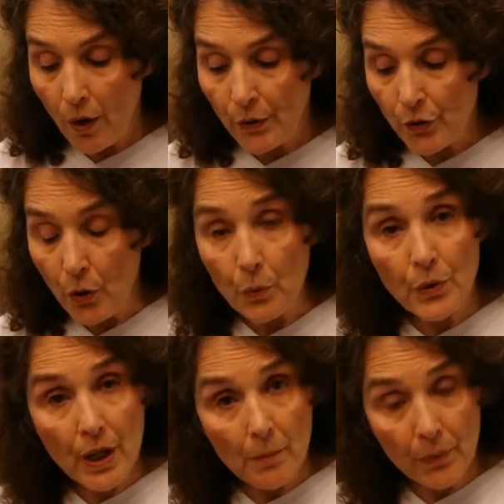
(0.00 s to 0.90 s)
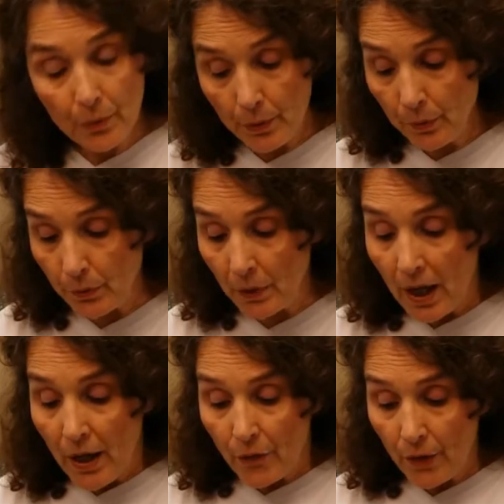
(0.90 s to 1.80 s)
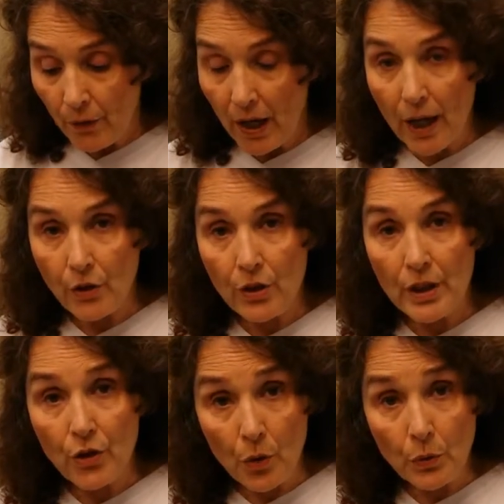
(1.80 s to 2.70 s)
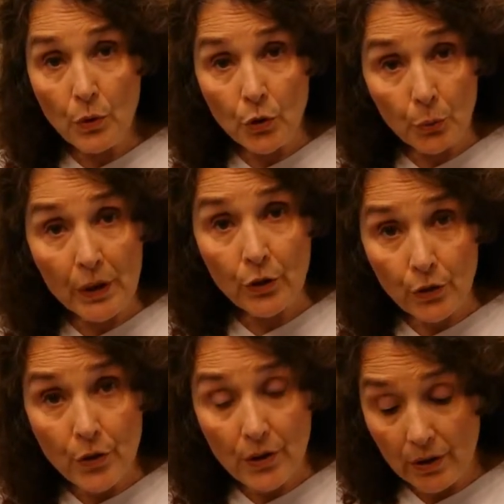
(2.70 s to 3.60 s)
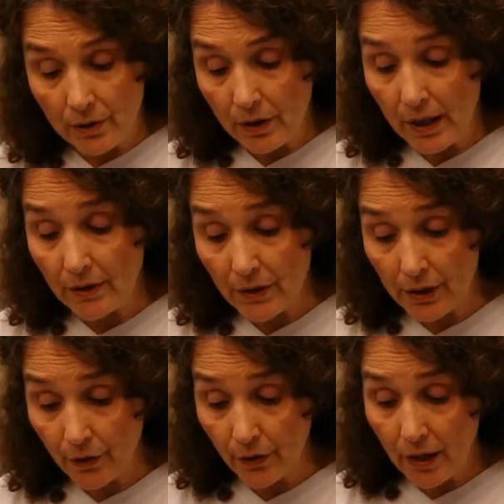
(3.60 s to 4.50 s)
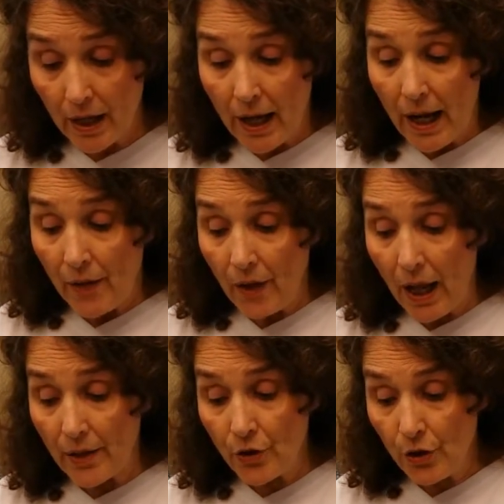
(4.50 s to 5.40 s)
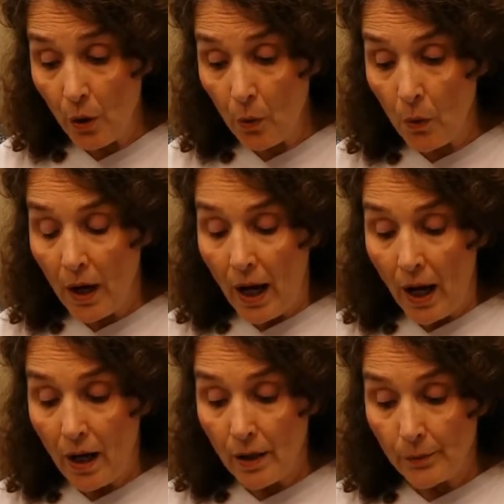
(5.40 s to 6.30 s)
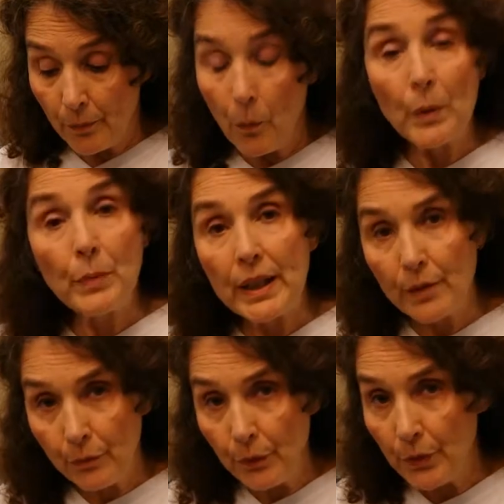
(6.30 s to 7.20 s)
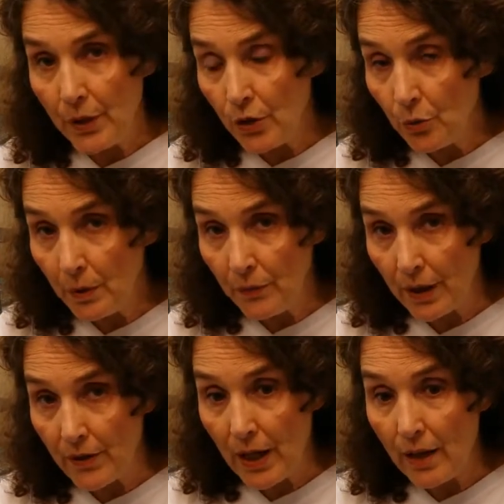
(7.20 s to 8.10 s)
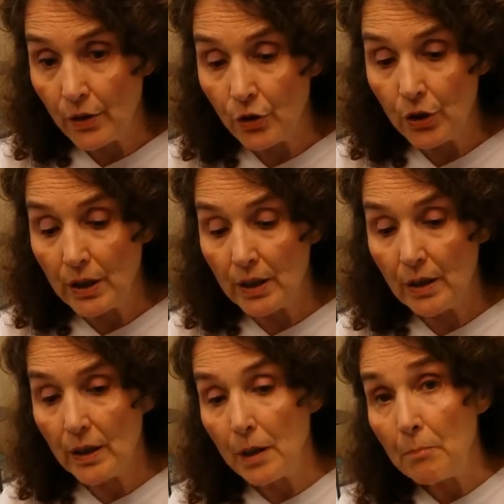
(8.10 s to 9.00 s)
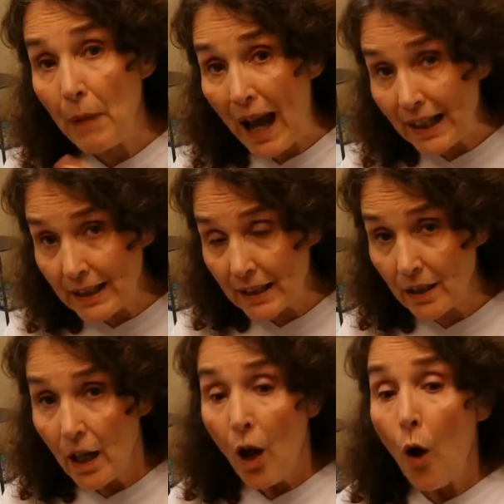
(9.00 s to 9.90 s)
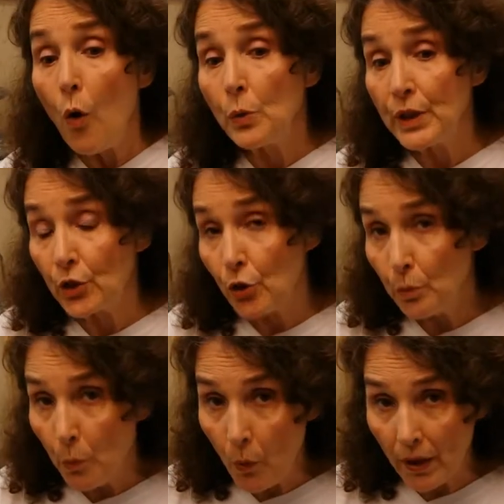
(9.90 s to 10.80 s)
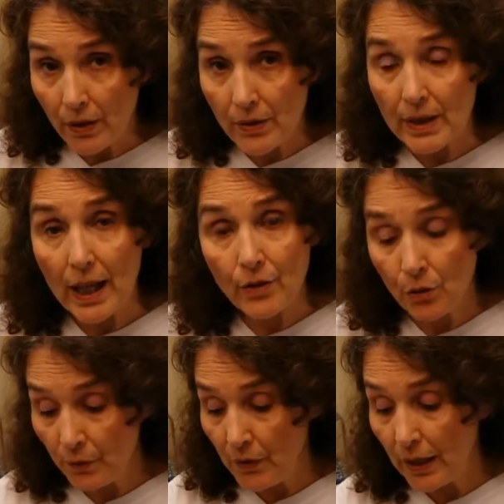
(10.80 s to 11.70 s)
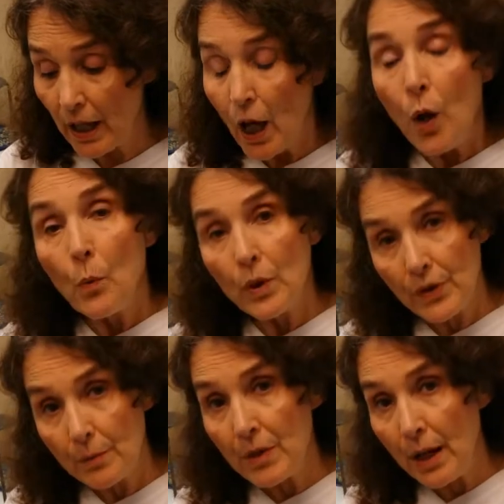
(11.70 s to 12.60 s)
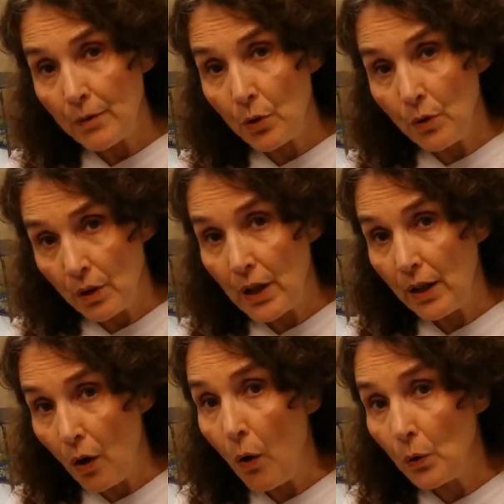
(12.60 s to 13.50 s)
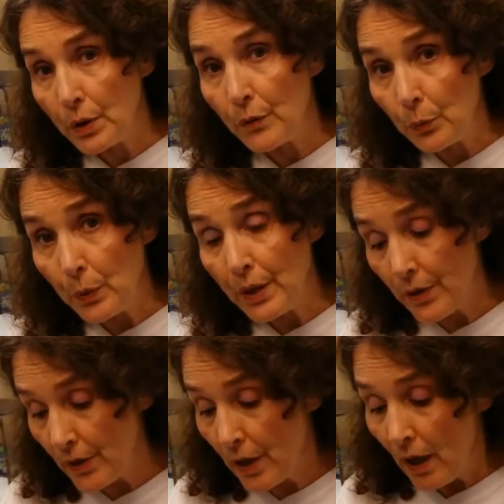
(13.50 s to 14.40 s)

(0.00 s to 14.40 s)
zones come through, there are actually zonal triggers in there. And so when we get further into reflexology, combining, holding 2 points and that sort of thing, we'll sometimes take a hold of a wrist